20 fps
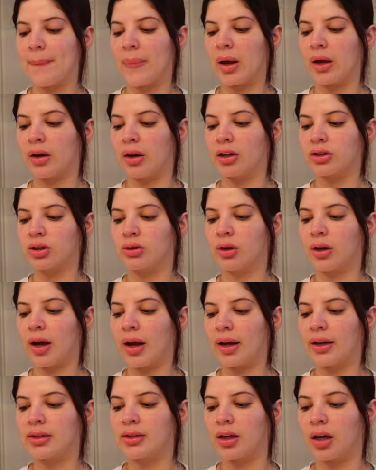And also,
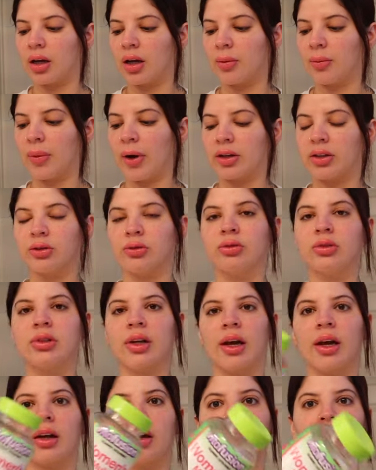guys, I do
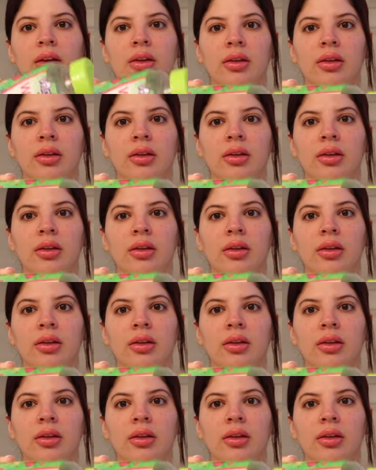take